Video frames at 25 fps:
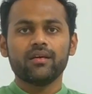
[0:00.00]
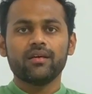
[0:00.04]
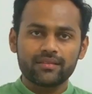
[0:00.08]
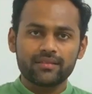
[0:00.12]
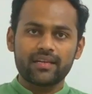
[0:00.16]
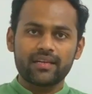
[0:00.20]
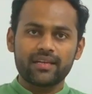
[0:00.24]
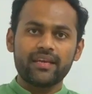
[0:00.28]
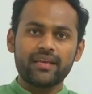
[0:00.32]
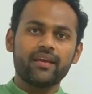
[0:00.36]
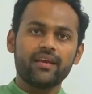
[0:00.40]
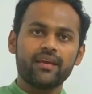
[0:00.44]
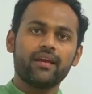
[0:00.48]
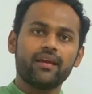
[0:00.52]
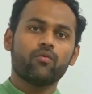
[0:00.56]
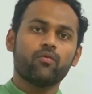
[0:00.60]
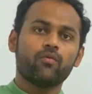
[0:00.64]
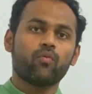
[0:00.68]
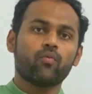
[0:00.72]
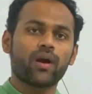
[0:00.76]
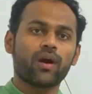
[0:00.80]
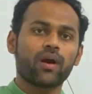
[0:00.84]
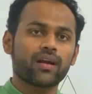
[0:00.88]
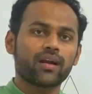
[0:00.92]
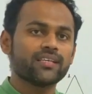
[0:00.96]
3
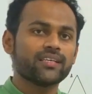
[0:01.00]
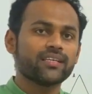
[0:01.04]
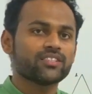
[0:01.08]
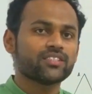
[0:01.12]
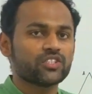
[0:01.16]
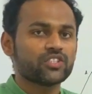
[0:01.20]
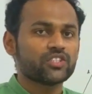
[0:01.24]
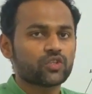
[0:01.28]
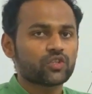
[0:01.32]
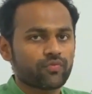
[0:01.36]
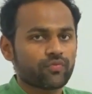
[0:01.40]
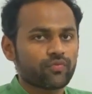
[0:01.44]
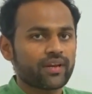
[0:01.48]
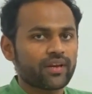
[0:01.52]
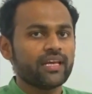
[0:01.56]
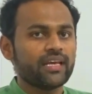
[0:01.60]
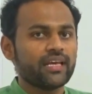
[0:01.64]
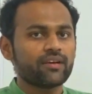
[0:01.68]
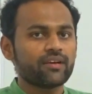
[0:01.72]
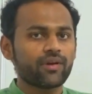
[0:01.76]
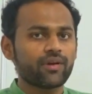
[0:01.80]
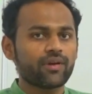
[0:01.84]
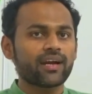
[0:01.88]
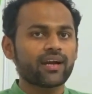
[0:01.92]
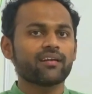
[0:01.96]
vertices of an
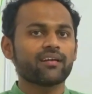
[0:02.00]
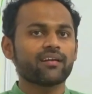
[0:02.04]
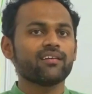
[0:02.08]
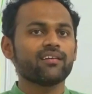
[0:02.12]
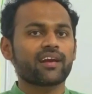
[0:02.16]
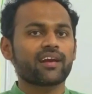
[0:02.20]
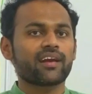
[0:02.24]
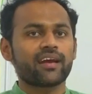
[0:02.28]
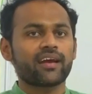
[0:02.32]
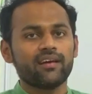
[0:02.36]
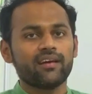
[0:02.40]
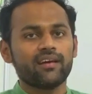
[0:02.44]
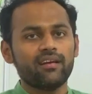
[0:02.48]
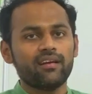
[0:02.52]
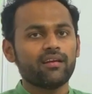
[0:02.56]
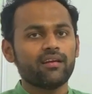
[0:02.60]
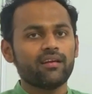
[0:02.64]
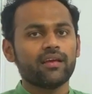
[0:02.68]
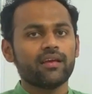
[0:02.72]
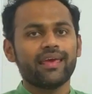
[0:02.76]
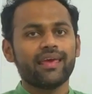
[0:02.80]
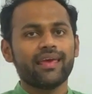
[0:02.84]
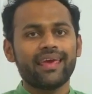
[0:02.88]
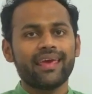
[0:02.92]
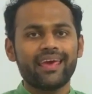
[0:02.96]
equilateral triangle
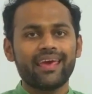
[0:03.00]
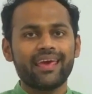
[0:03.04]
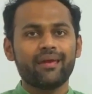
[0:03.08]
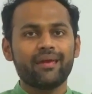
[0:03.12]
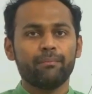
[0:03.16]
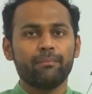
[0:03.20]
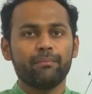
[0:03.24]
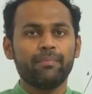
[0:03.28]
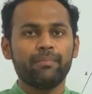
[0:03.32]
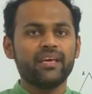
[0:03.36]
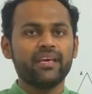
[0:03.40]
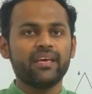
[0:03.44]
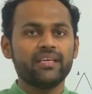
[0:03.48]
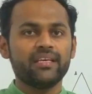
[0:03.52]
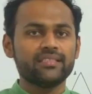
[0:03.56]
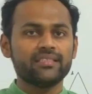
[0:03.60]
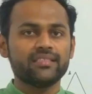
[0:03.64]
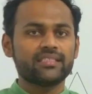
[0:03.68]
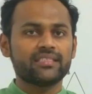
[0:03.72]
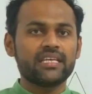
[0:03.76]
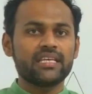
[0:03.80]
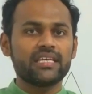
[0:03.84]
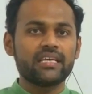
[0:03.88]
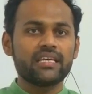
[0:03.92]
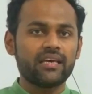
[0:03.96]

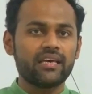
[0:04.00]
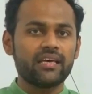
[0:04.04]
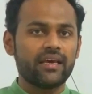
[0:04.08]
ABC